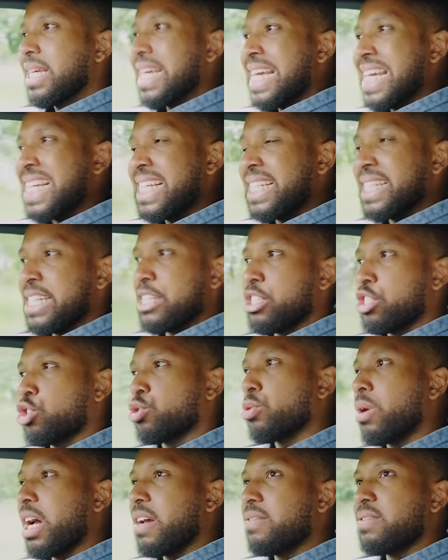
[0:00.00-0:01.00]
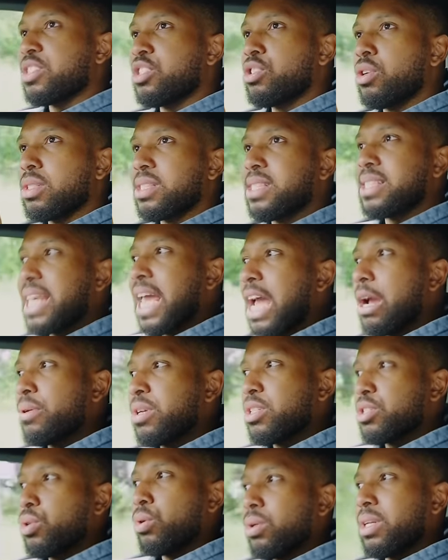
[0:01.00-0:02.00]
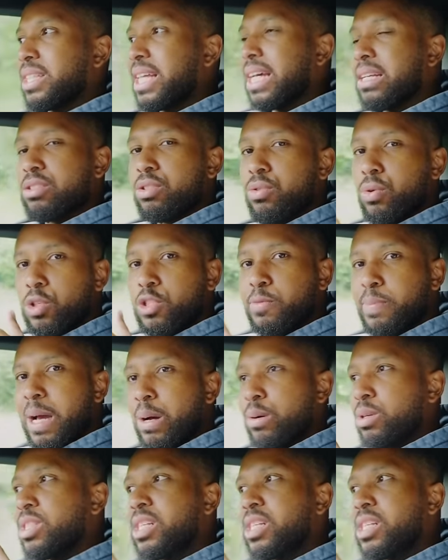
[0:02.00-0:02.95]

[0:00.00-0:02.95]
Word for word: easy to drive. It's not scary at all. A thousand horsepower